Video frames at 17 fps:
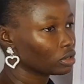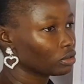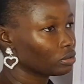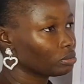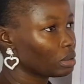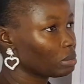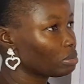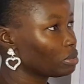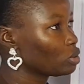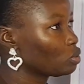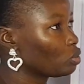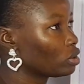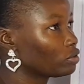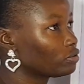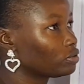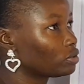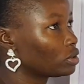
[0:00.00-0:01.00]
maybe you
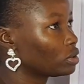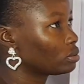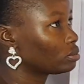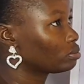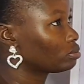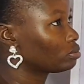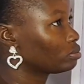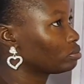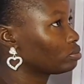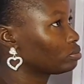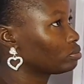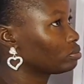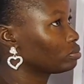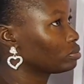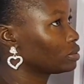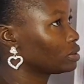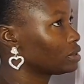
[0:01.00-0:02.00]
work from
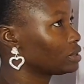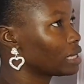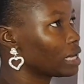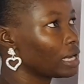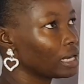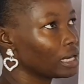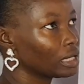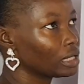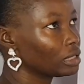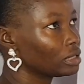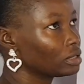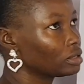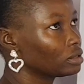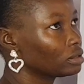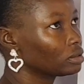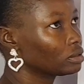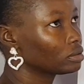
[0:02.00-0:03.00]

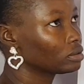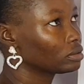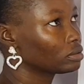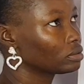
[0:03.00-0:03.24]
10,